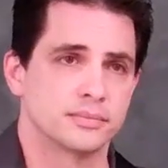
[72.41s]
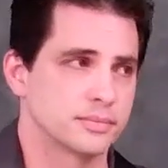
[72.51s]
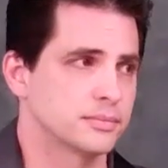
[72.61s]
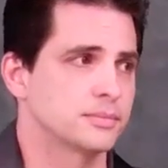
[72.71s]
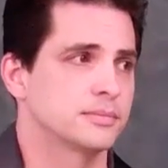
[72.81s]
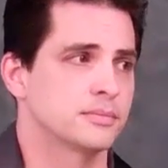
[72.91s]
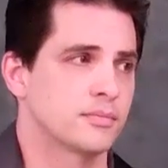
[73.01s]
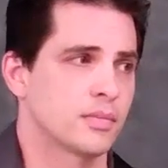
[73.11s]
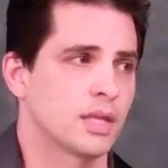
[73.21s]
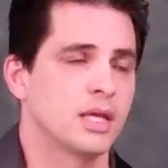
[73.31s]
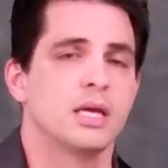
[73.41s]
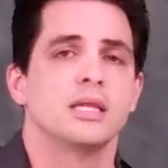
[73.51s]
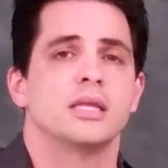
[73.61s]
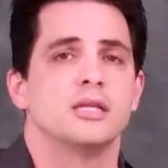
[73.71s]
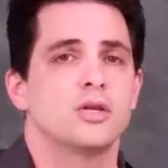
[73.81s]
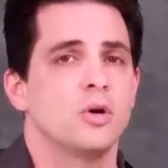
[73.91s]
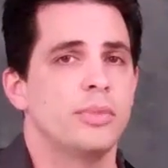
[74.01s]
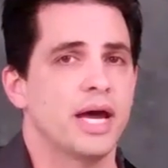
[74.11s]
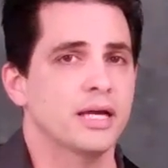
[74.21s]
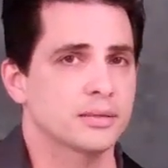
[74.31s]
Then you go
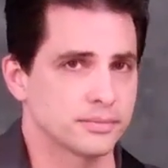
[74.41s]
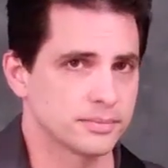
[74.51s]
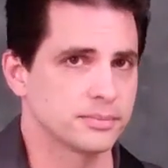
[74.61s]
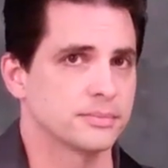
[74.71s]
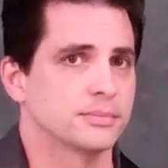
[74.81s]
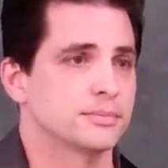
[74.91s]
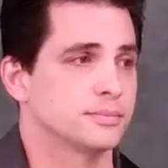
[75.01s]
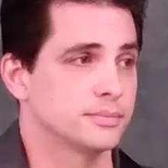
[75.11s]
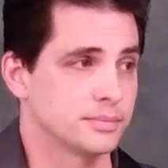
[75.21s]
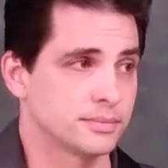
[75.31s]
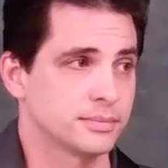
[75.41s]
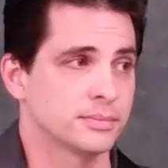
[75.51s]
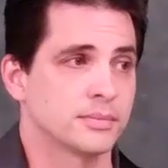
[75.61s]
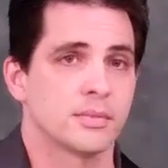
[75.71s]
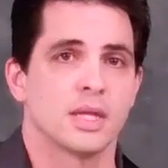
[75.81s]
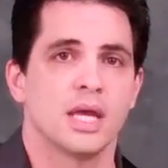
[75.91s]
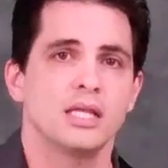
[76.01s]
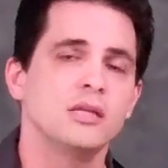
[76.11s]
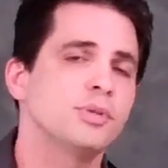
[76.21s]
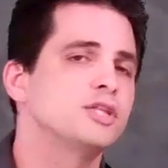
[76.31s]
back, and
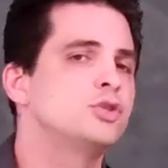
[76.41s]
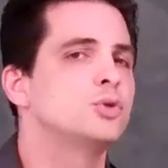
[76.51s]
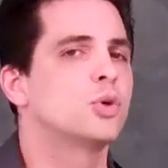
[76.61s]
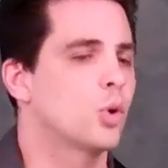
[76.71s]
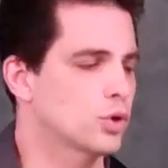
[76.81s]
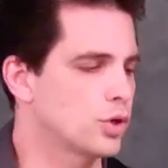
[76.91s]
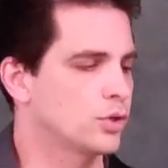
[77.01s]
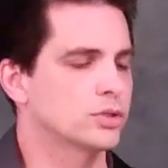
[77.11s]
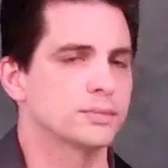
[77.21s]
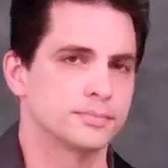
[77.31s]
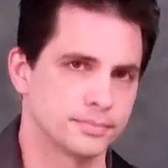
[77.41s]
then you play two quarter notes.